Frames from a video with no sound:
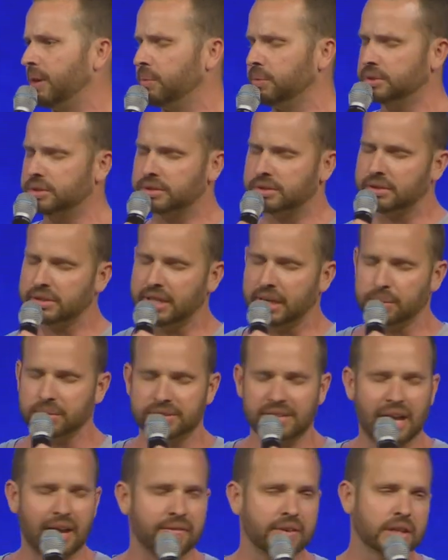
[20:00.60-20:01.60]
that was
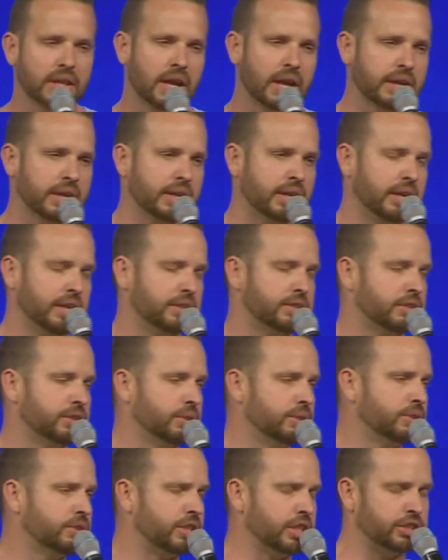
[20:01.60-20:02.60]
having a lot of
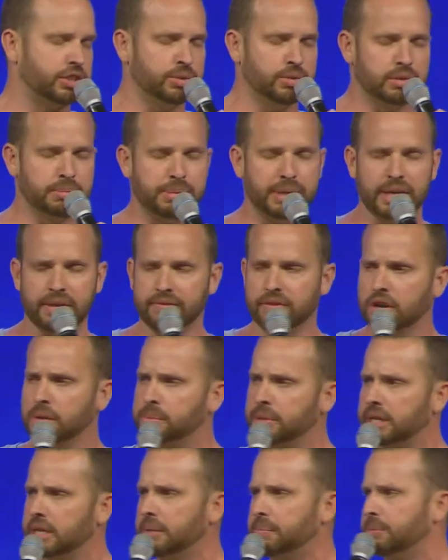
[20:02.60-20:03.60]
issues, that she was being
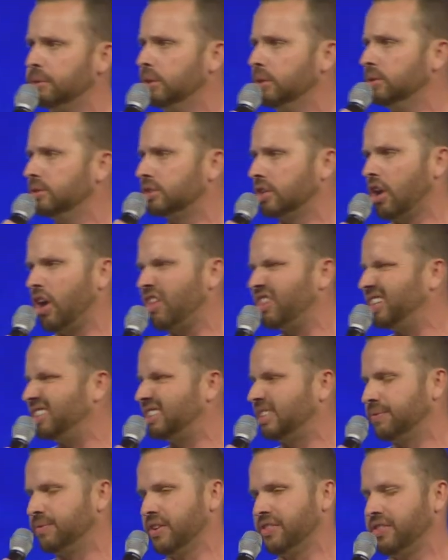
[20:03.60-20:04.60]
verbally abused and all these
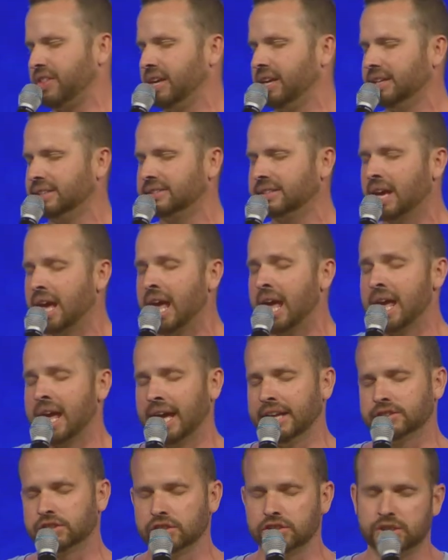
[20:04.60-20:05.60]
different things.
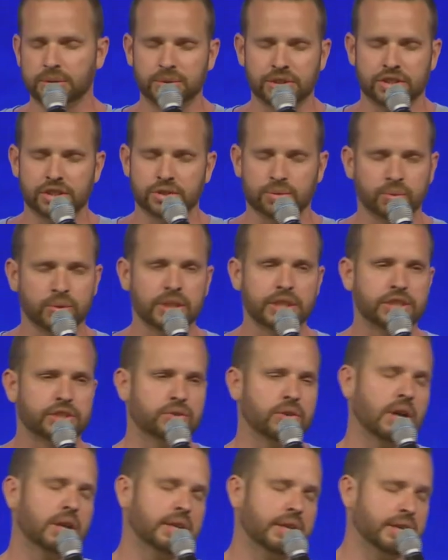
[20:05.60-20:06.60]
And so she was just really
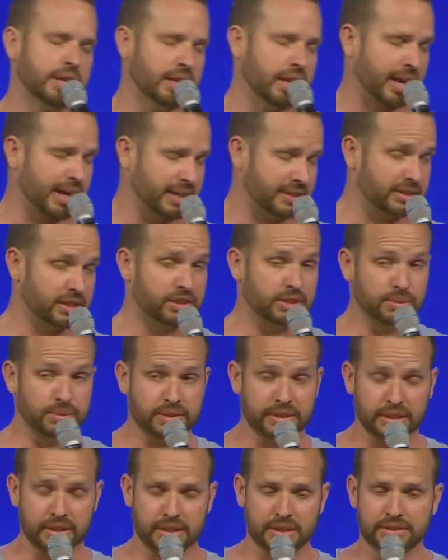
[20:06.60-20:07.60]
struggling. And like I said, she
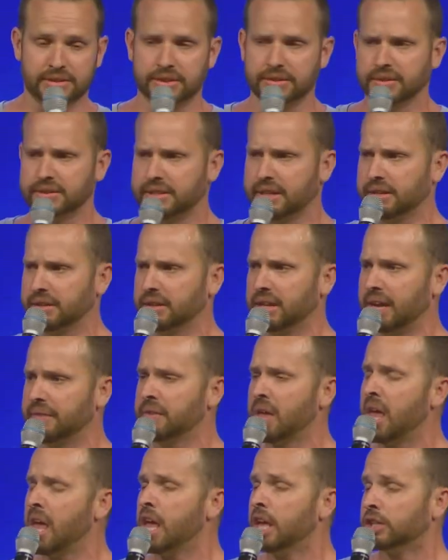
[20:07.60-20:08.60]
was considering taking a
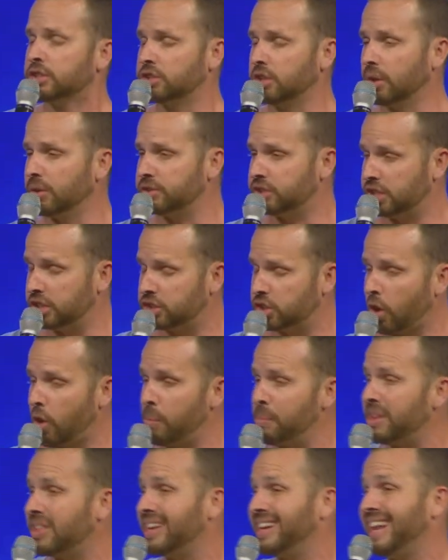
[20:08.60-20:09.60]
life. So she told
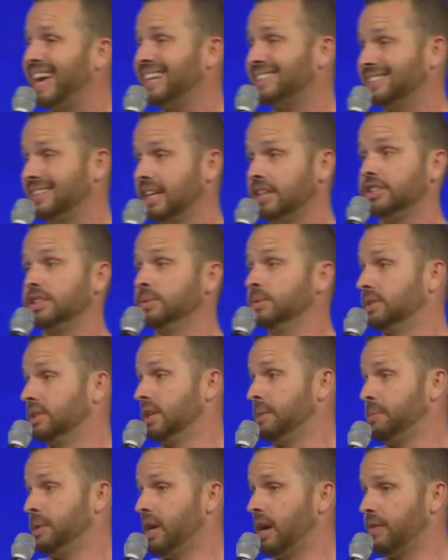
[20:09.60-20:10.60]
me the next day she was going
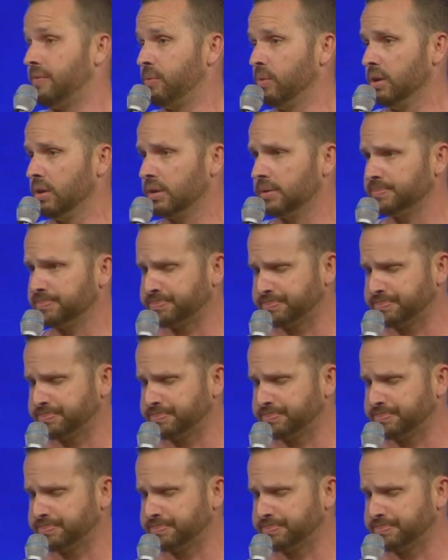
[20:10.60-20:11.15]
to be off work.